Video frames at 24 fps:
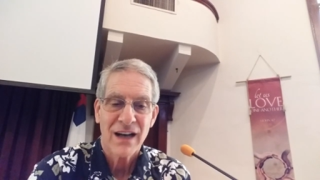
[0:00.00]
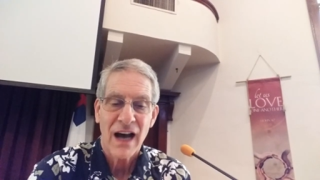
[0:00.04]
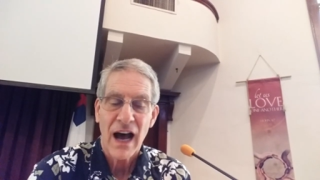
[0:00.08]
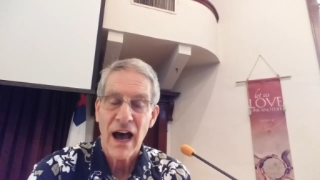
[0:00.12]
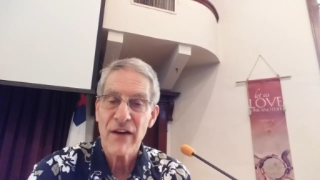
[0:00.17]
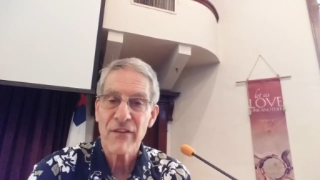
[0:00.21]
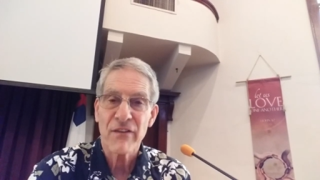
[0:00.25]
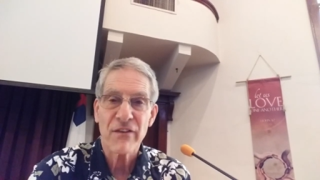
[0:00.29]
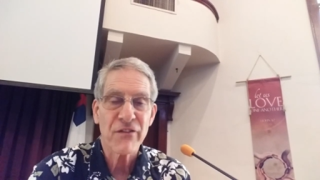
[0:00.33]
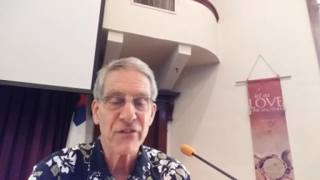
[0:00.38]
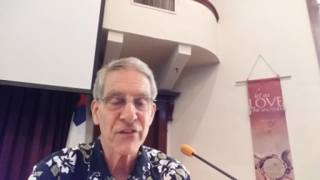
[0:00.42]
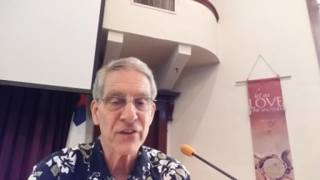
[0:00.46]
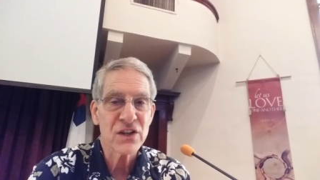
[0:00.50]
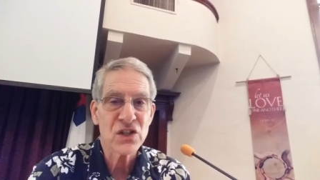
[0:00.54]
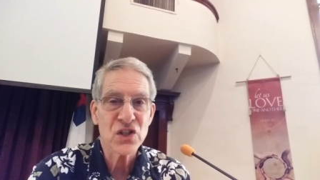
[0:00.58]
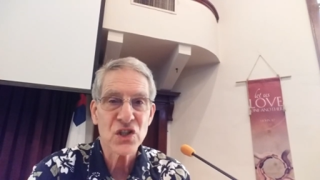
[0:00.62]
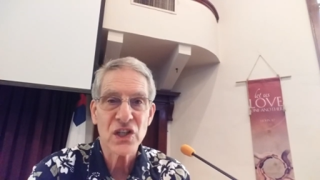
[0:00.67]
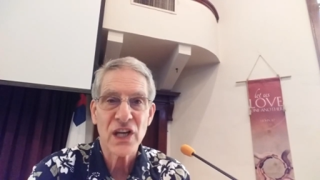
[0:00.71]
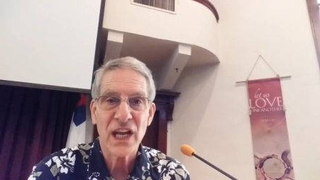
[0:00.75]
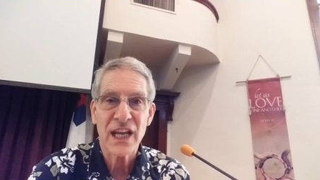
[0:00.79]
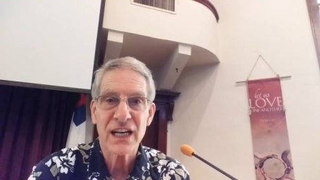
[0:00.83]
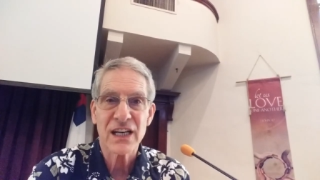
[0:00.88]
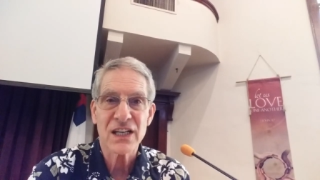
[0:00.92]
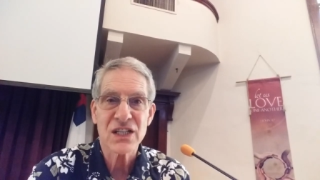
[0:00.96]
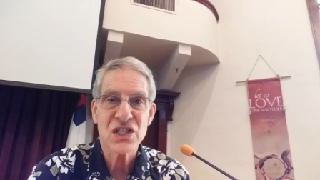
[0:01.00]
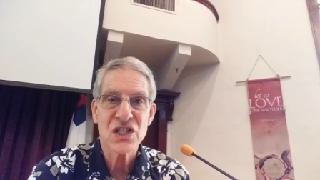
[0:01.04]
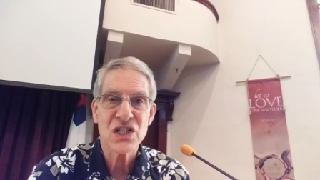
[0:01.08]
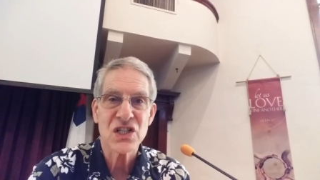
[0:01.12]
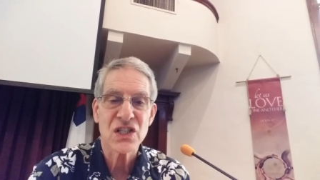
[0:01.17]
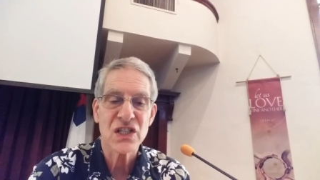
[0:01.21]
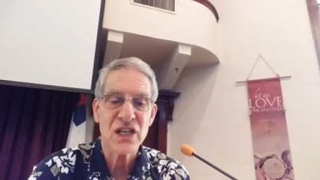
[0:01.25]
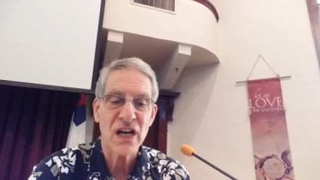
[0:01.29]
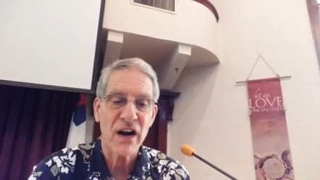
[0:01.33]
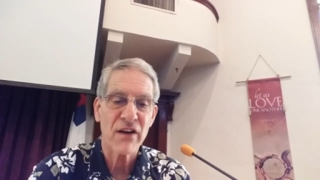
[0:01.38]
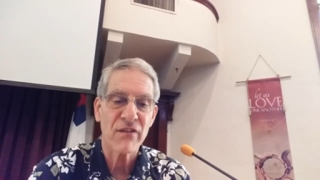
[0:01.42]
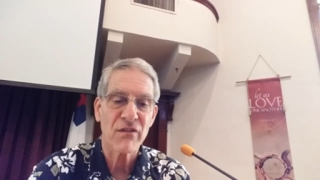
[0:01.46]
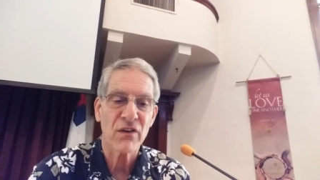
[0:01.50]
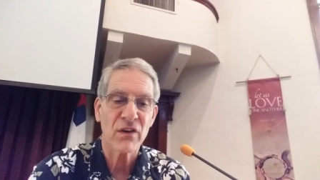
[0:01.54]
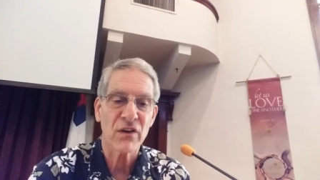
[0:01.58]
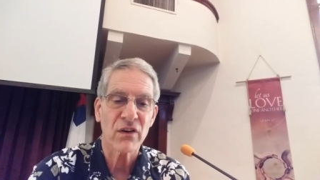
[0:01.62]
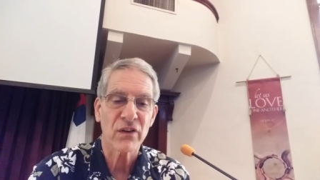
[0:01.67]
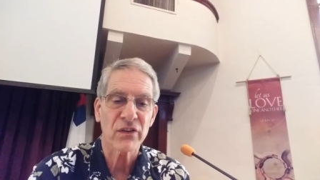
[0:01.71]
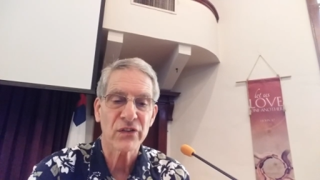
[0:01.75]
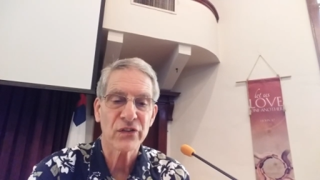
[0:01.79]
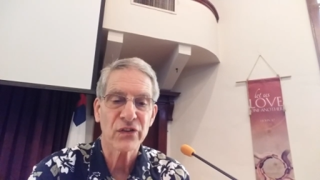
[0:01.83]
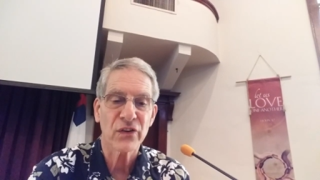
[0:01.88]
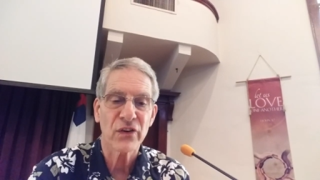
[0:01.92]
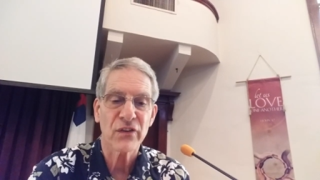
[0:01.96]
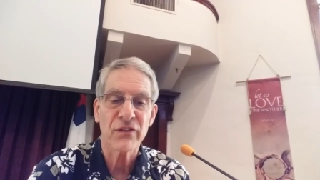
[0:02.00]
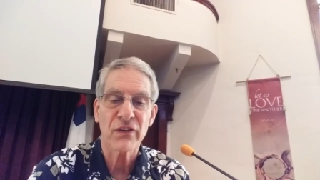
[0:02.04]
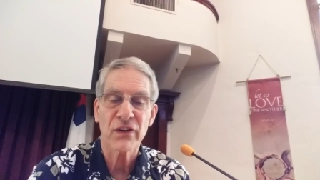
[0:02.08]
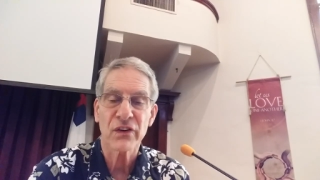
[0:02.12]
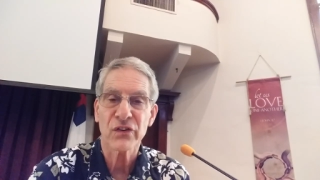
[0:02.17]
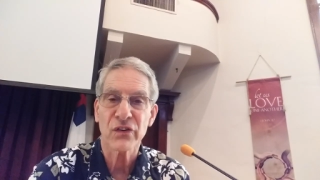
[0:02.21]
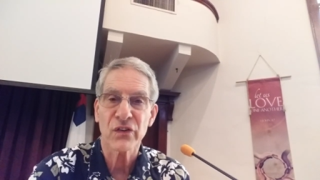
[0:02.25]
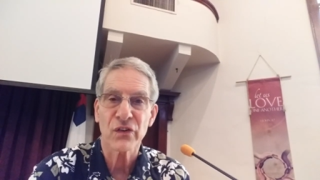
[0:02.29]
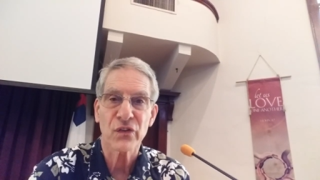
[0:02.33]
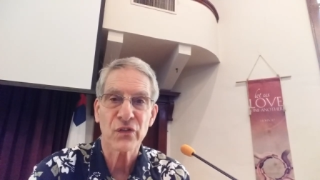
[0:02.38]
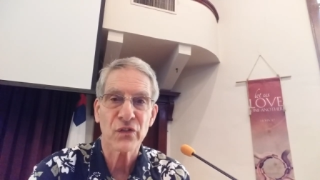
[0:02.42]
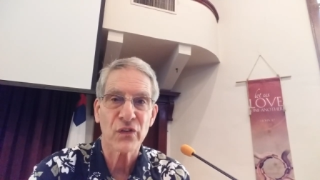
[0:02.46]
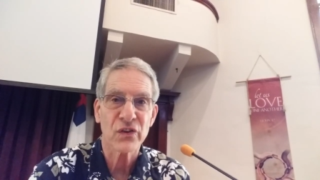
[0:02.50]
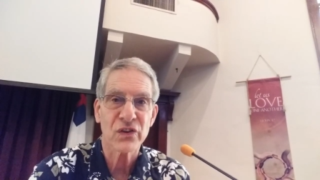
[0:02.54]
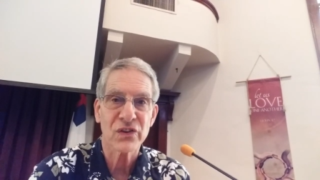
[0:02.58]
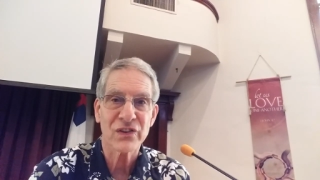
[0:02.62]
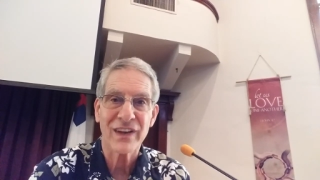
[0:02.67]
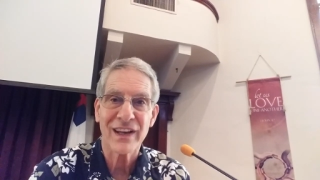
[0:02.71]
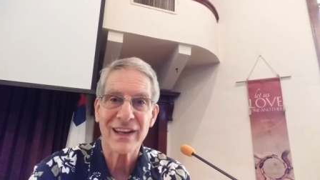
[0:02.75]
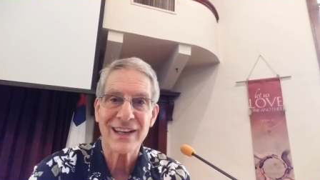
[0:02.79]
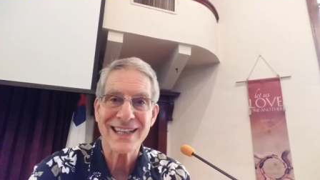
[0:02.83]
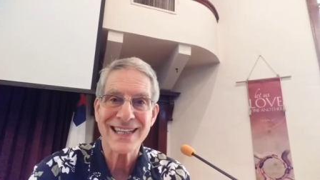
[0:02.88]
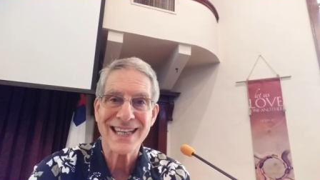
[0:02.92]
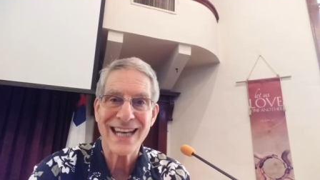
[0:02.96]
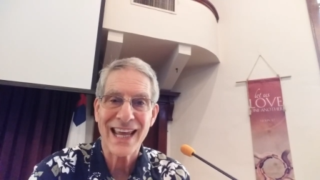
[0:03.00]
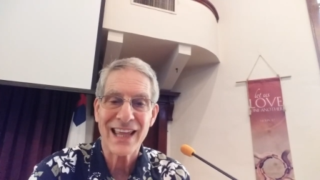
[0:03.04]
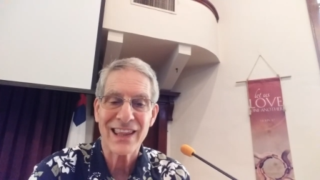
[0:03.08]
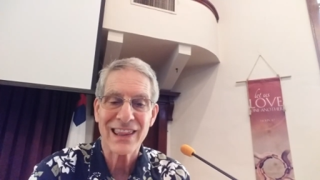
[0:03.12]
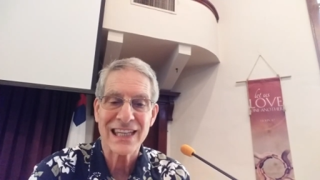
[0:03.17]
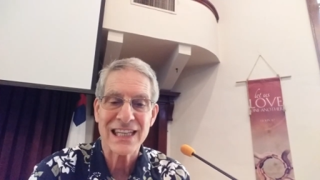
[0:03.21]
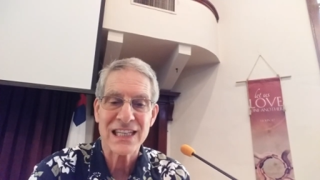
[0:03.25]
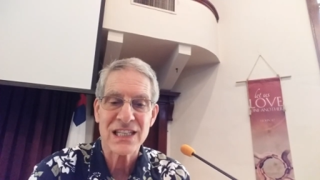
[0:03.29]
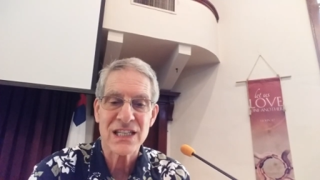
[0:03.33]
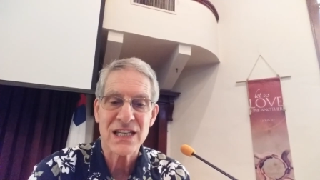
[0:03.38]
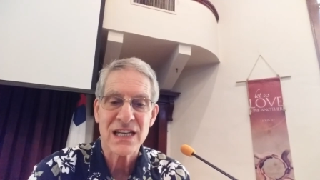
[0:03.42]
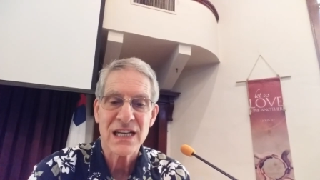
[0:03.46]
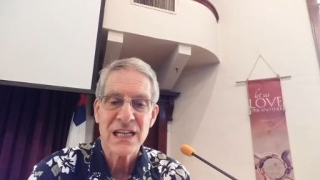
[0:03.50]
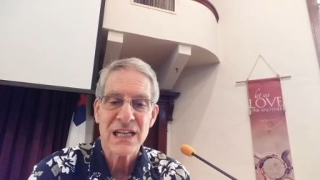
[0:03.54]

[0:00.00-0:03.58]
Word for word: I've officiated several services for sudden death in